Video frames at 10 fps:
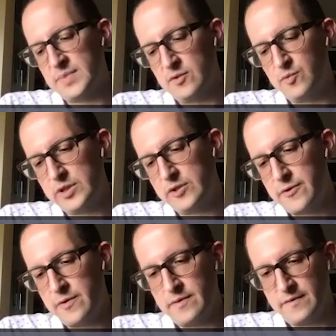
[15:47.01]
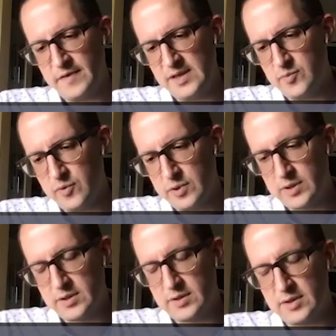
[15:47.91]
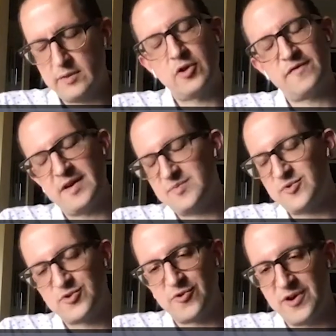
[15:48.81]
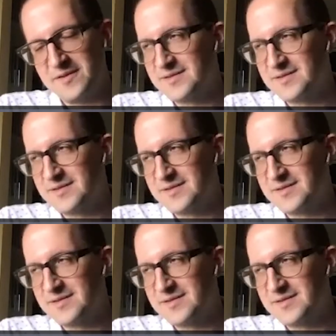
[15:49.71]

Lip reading: Twitter, Facebook, not Facebook, sorry.